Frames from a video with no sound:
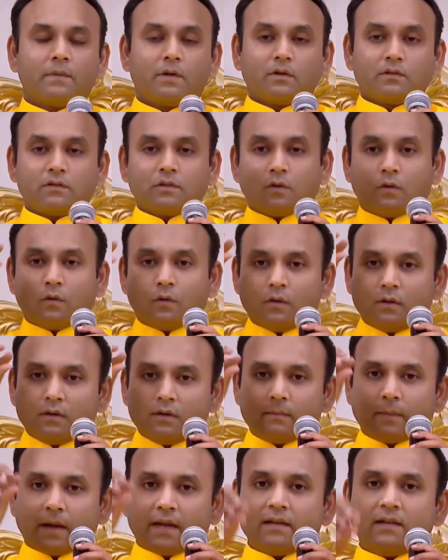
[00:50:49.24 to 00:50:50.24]
Because your
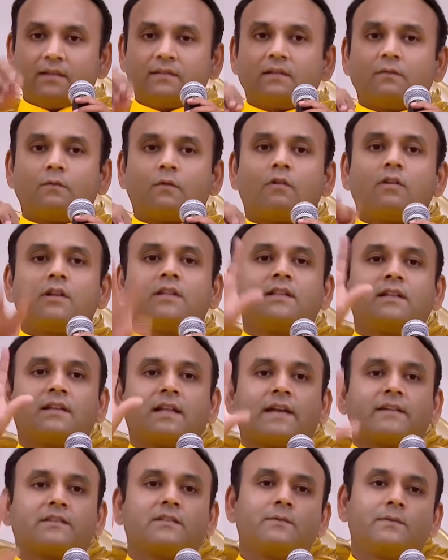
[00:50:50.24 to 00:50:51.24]
whole mind is involved in
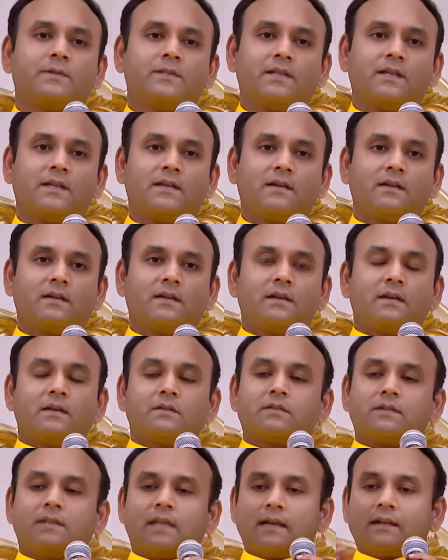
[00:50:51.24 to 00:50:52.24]
that activity.
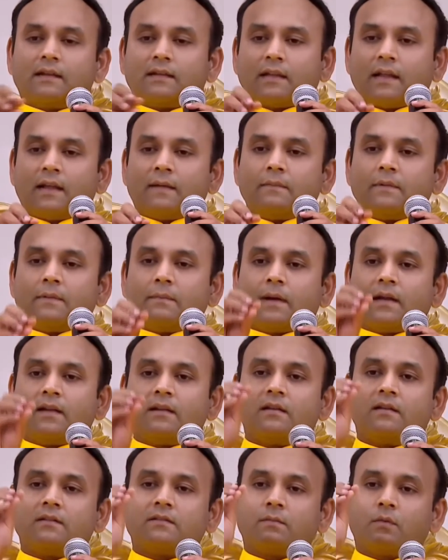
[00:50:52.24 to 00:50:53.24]
So that time the
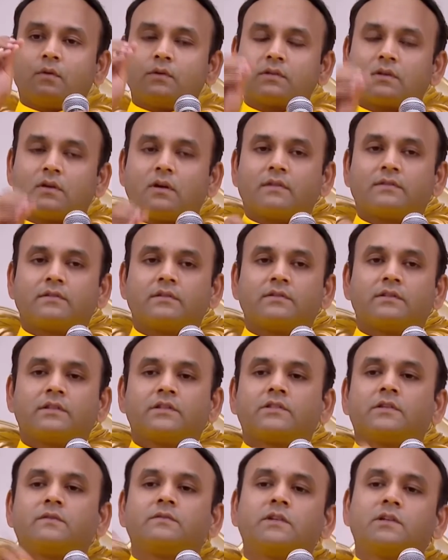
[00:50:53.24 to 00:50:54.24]
mind is most
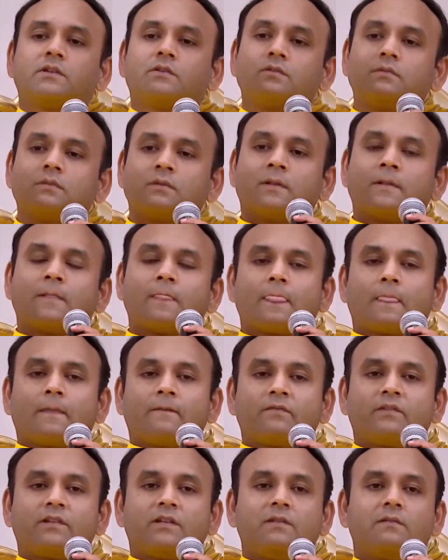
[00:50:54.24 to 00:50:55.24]
concentrated, shifted to
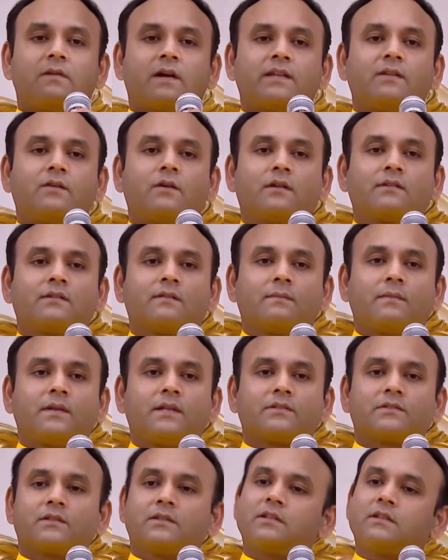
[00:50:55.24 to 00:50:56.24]
the divine
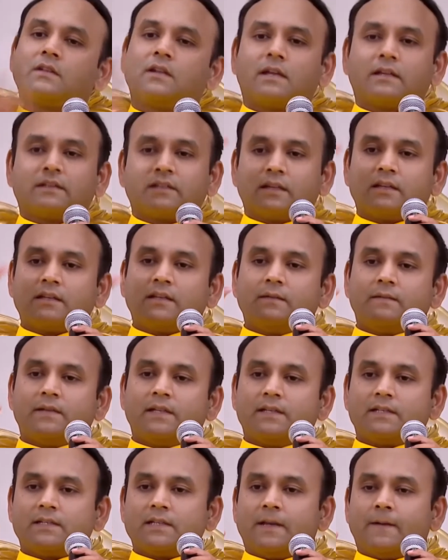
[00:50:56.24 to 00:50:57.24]
contemplation. It will attain
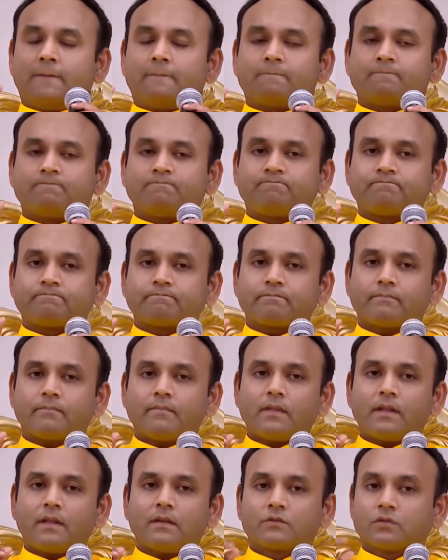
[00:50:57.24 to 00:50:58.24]
divinity.
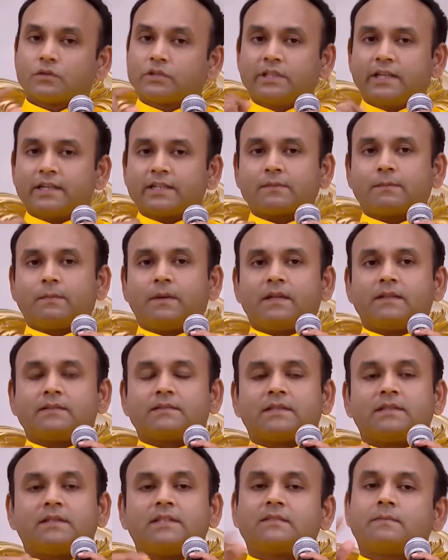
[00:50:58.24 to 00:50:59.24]
So she
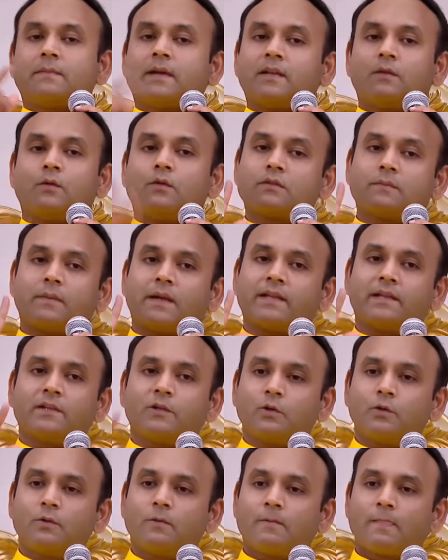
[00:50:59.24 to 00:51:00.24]
explains, and this man goes back
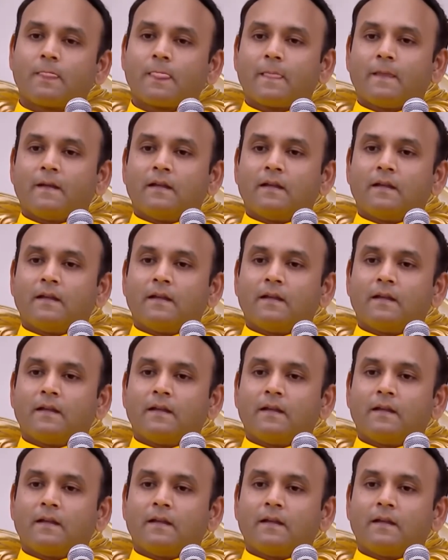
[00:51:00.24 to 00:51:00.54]
into